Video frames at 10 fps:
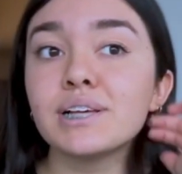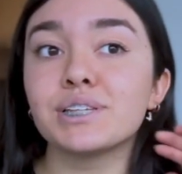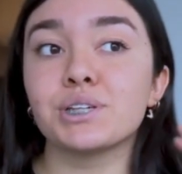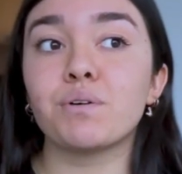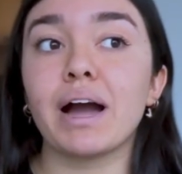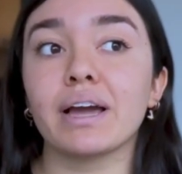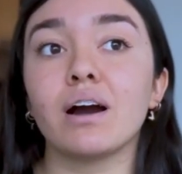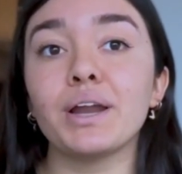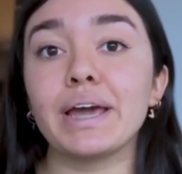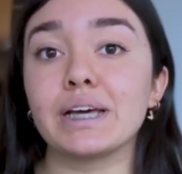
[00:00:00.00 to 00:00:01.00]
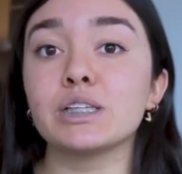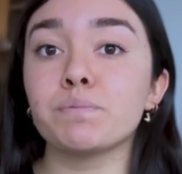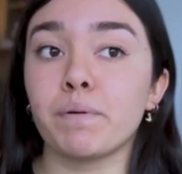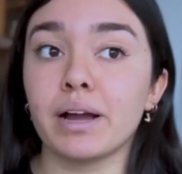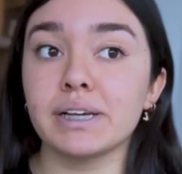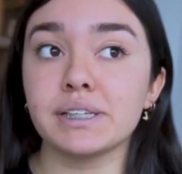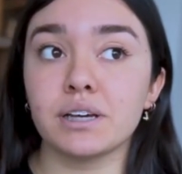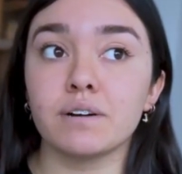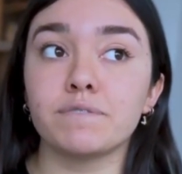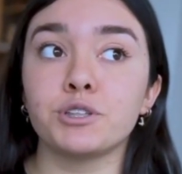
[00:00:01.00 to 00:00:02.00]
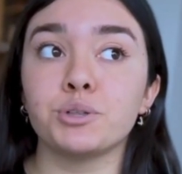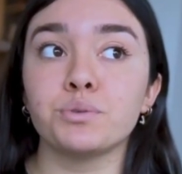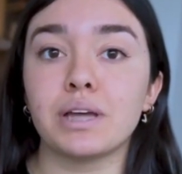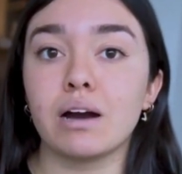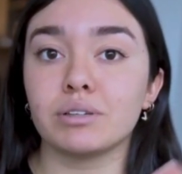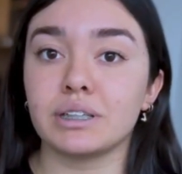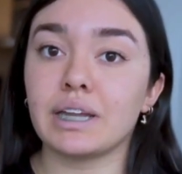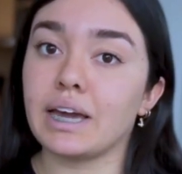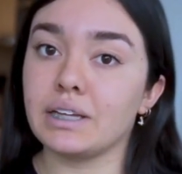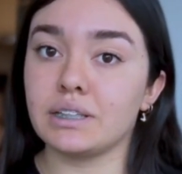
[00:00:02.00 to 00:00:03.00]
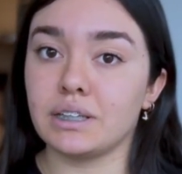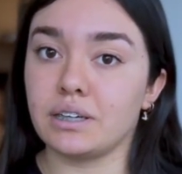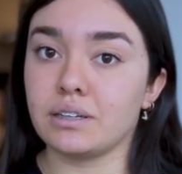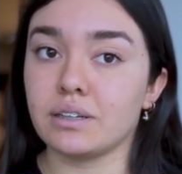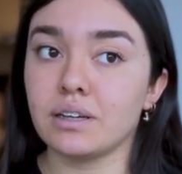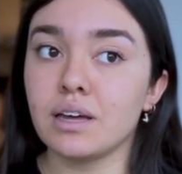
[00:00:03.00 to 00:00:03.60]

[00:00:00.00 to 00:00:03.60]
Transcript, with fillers: So I got his price of 2018.